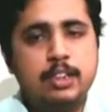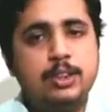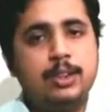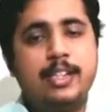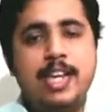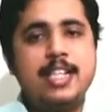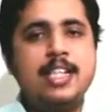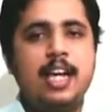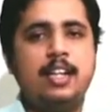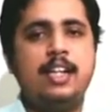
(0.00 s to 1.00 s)
So these
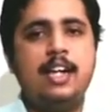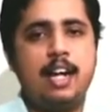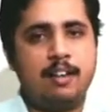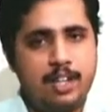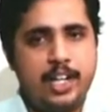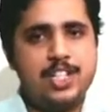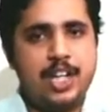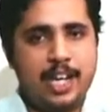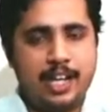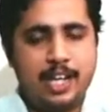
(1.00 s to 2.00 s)
are the coverage
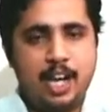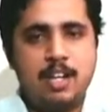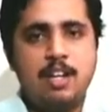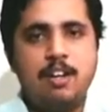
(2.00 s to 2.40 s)
area